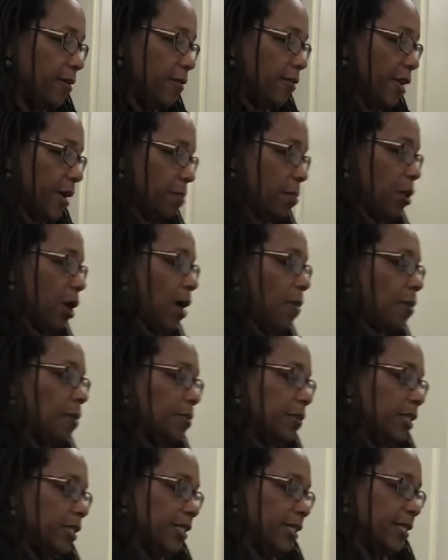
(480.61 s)
they
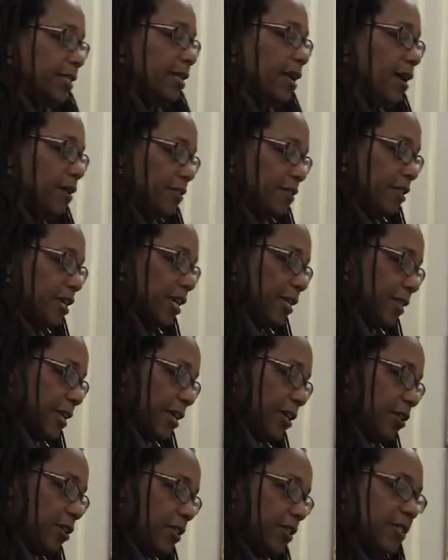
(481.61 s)
probably did not think
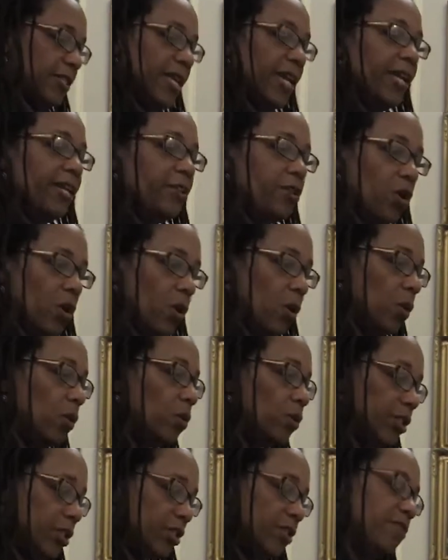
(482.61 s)
they could say
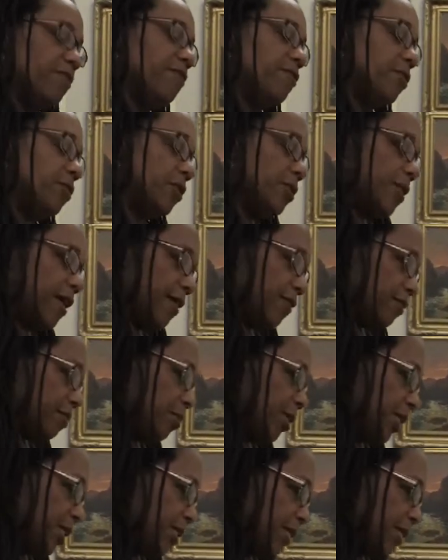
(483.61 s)
no to their photographs being